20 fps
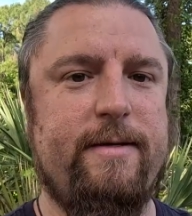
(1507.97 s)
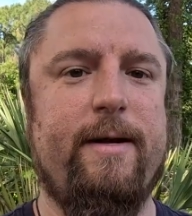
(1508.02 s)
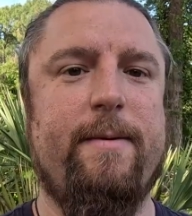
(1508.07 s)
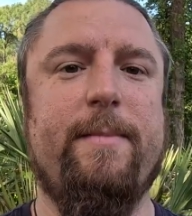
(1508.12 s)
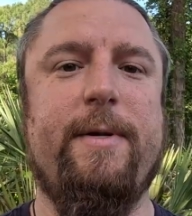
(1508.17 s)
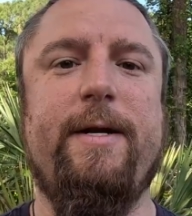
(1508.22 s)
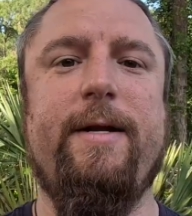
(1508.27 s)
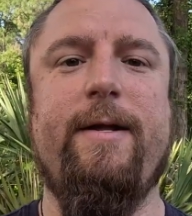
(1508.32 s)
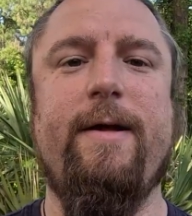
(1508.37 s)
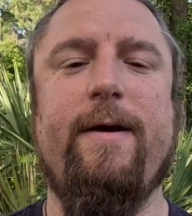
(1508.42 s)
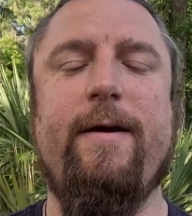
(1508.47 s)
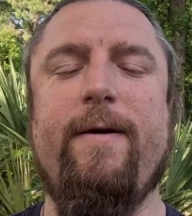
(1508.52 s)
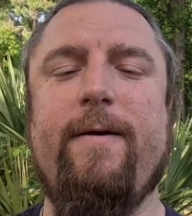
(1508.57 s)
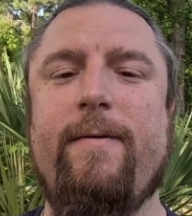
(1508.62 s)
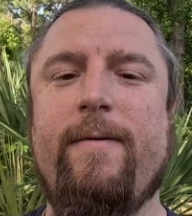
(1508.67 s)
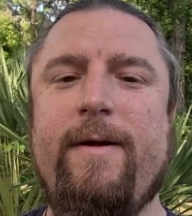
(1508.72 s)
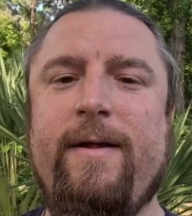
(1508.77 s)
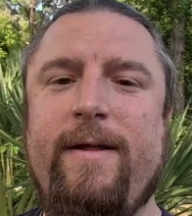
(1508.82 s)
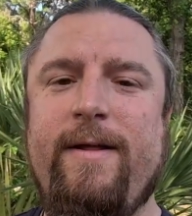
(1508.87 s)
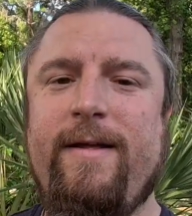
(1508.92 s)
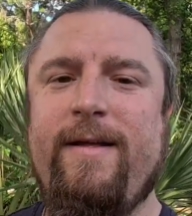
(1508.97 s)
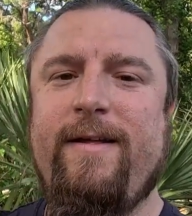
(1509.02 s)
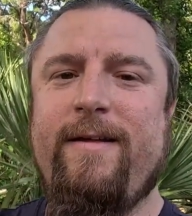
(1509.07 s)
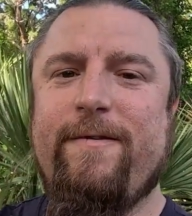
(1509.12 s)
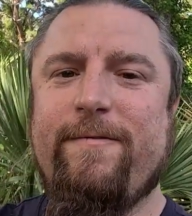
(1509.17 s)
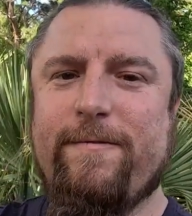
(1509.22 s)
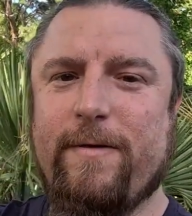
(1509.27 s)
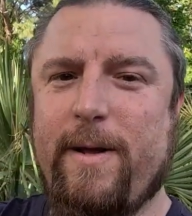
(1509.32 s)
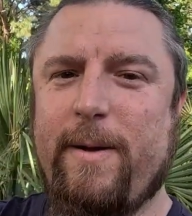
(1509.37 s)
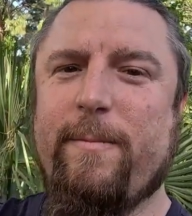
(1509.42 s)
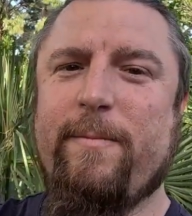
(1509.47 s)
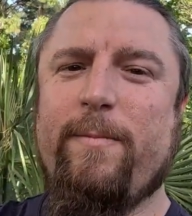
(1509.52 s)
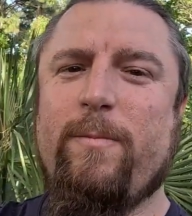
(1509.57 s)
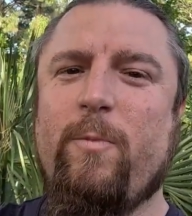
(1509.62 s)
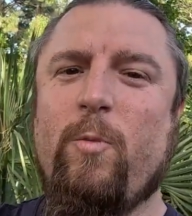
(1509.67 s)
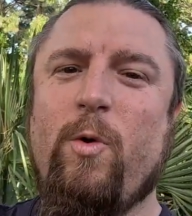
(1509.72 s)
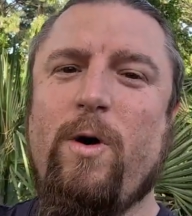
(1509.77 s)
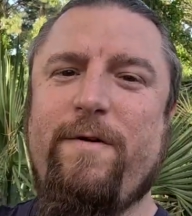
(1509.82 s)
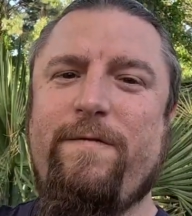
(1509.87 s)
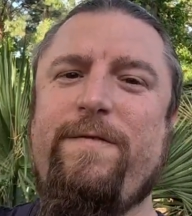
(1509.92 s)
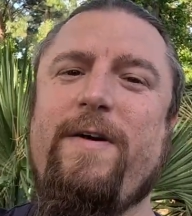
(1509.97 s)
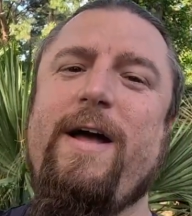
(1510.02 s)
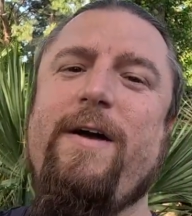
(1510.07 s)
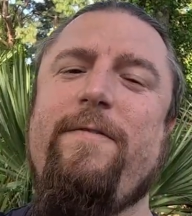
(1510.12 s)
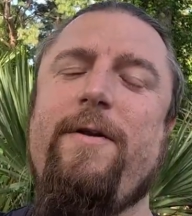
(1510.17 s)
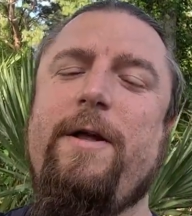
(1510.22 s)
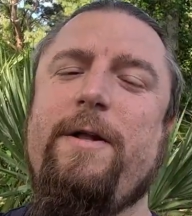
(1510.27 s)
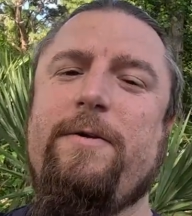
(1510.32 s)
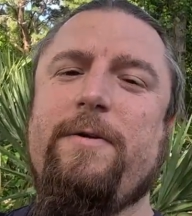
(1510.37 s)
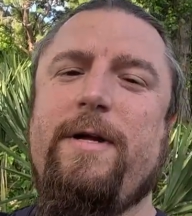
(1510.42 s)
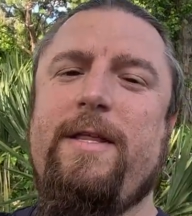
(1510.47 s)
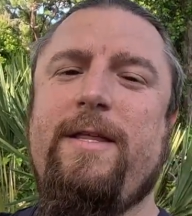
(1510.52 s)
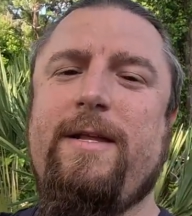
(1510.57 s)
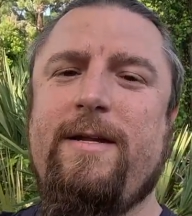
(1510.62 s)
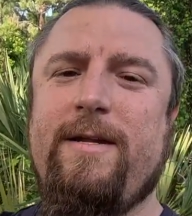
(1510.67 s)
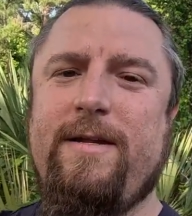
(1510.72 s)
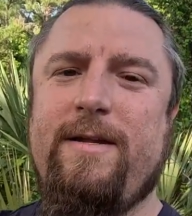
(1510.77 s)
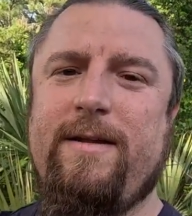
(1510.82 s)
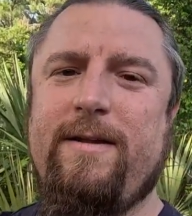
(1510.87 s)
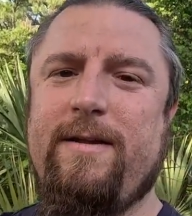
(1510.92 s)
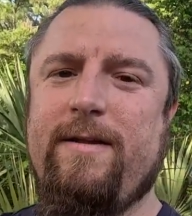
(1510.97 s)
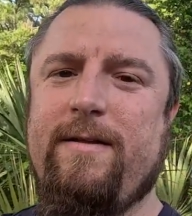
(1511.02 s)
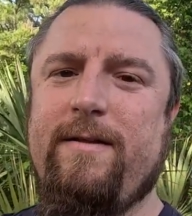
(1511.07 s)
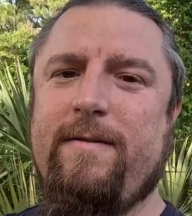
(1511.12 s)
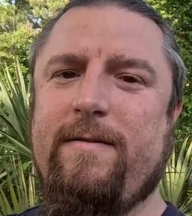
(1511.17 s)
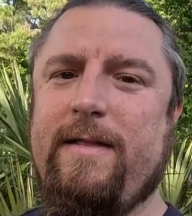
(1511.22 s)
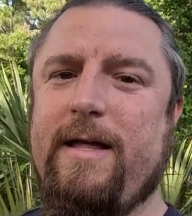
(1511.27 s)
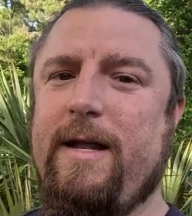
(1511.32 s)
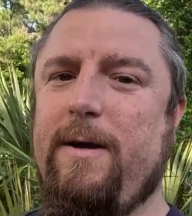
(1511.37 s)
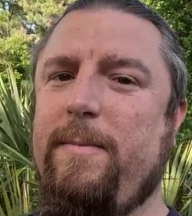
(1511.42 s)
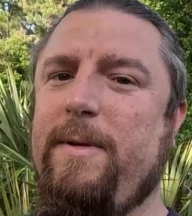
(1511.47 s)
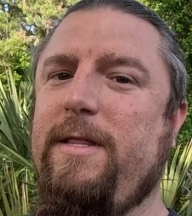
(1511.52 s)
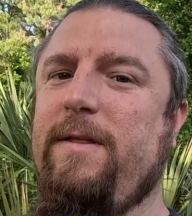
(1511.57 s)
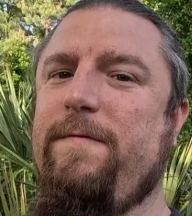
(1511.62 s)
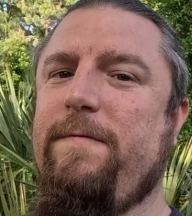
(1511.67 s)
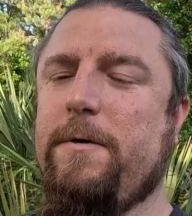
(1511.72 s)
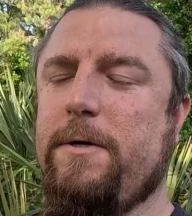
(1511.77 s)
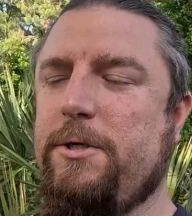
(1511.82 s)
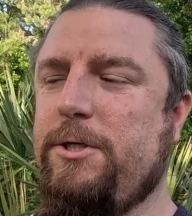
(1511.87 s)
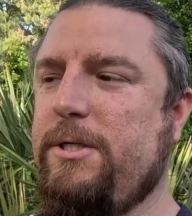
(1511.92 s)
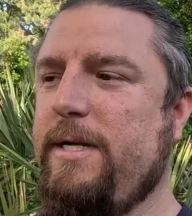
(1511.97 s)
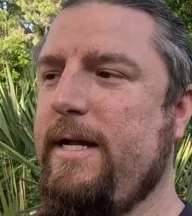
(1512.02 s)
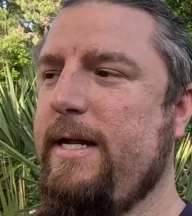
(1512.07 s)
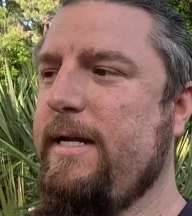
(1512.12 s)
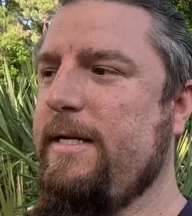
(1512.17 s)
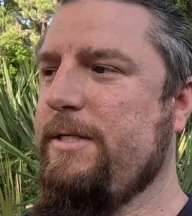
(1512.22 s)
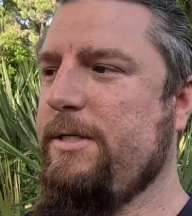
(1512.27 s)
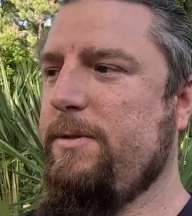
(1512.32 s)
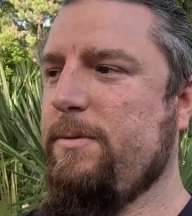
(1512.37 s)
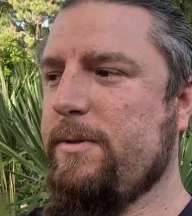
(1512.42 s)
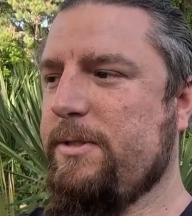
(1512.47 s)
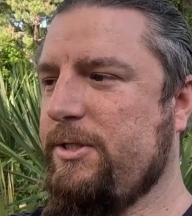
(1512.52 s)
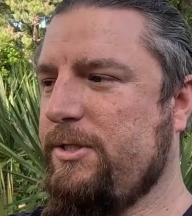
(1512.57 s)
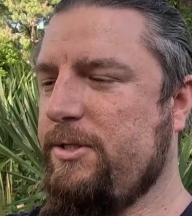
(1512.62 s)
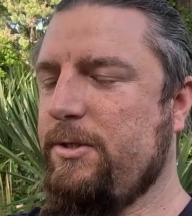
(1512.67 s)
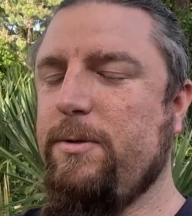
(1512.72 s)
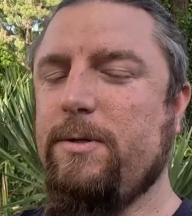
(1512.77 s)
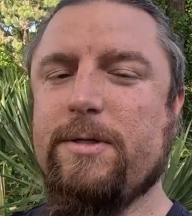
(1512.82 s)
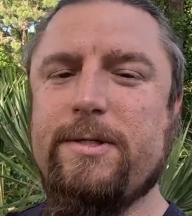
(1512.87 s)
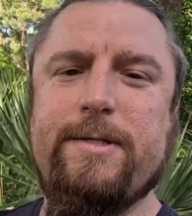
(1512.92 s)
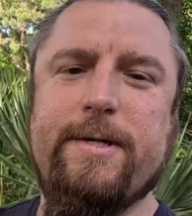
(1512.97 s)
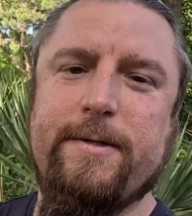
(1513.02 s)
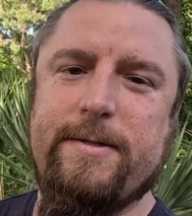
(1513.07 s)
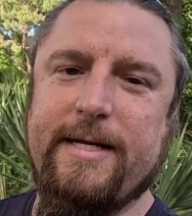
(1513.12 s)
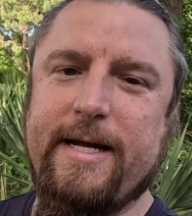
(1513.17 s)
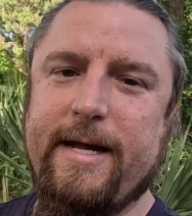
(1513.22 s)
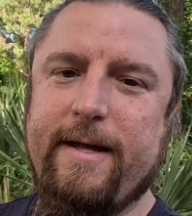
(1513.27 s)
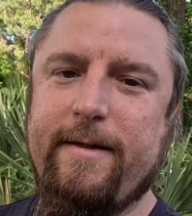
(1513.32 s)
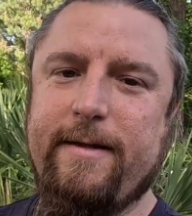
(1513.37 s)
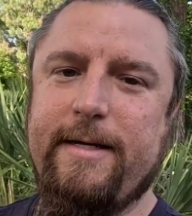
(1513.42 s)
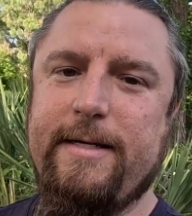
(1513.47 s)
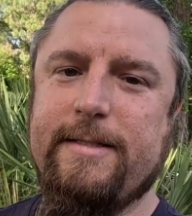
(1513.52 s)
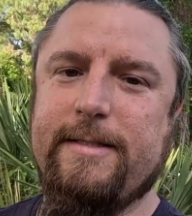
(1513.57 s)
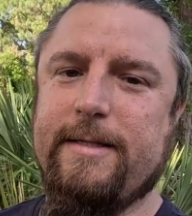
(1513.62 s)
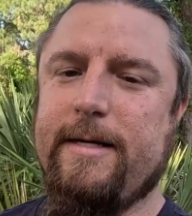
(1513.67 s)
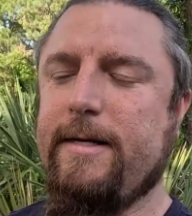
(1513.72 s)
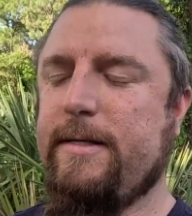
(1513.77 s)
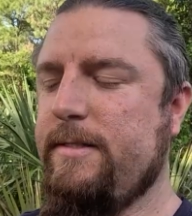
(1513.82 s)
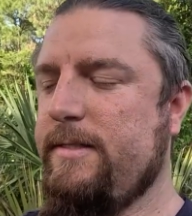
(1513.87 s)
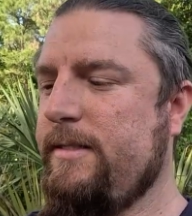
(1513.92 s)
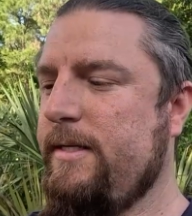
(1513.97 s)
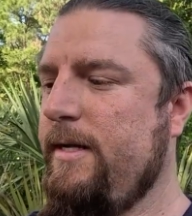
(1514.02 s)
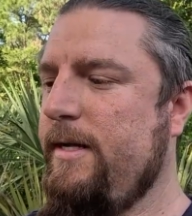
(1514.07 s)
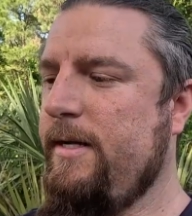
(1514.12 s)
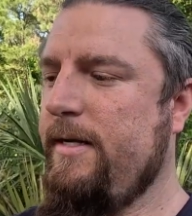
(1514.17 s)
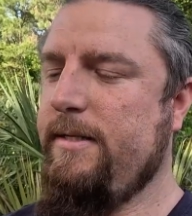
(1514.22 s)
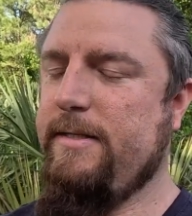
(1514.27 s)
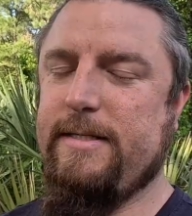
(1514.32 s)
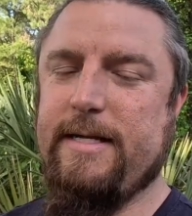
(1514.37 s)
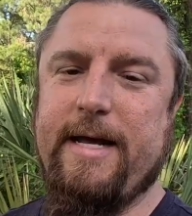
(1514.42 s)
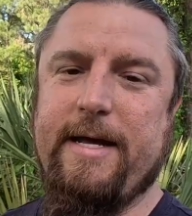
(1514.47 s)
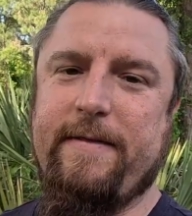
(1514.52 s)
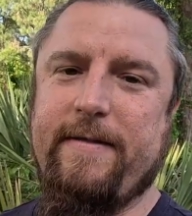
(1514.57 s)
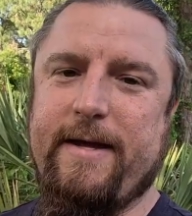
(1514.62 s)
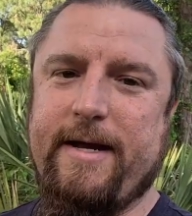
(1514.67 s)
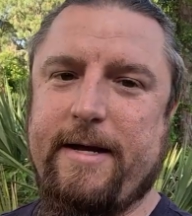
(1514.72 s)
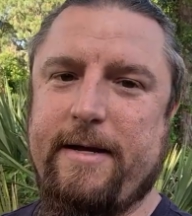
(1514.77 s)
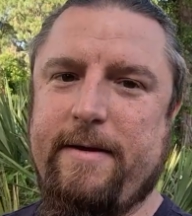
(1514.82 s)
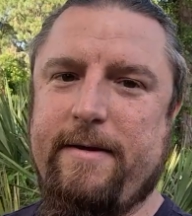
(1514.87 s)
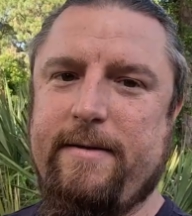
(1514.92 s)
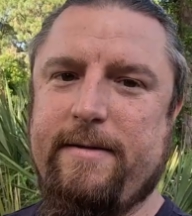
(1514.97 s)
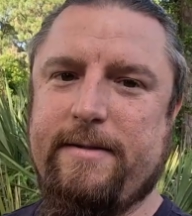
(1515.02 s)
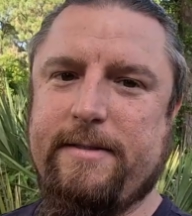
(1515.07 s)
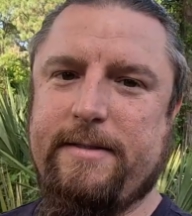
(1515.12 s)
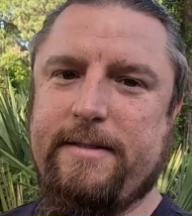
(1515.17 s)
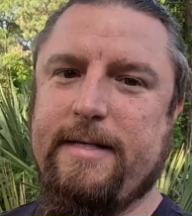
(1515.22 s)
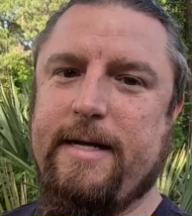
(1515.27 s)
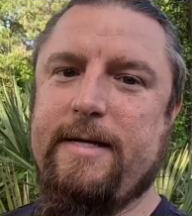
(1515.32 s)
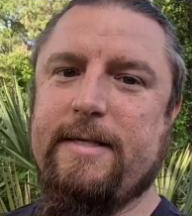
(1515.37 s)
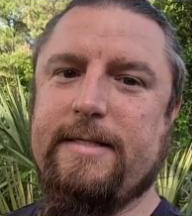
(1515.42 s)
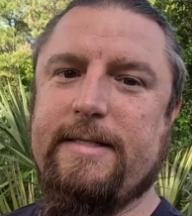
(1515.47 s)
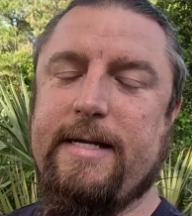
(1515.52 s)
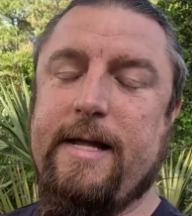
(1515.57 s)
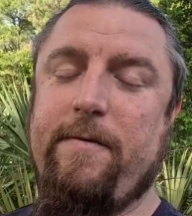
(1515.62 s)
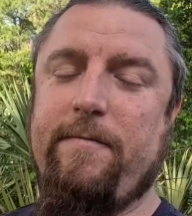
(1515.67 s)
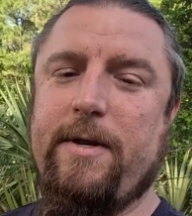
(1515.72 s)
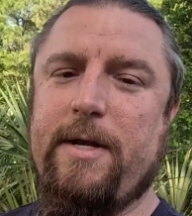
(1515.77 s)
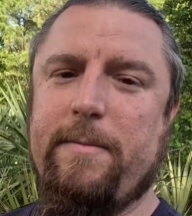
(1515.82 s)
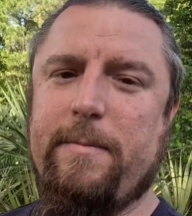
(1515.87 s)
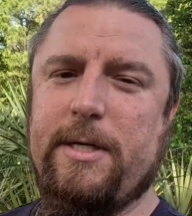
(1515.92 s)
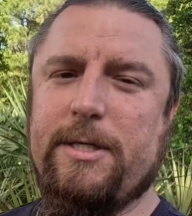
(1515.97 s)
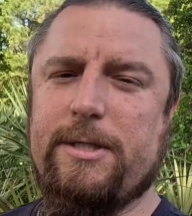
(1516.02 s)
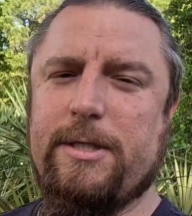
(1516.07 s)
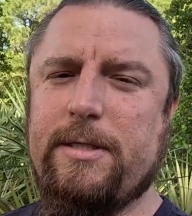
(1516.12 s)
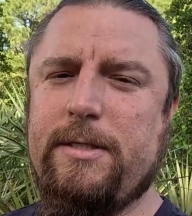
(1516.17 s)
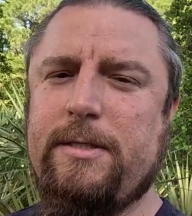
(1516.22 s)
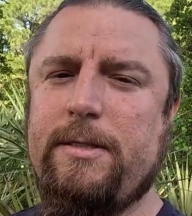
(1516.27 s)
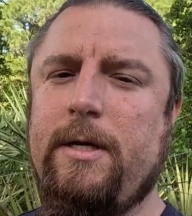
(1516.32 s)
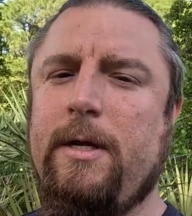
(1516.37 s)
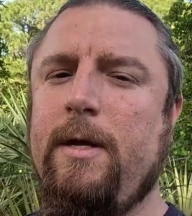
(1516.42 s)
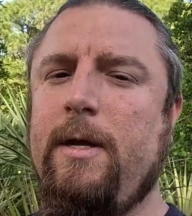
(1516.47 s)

I'm gonna go from 1/500th, that'll be the first shot I do. As soon as totality starts, take that set of 7 images,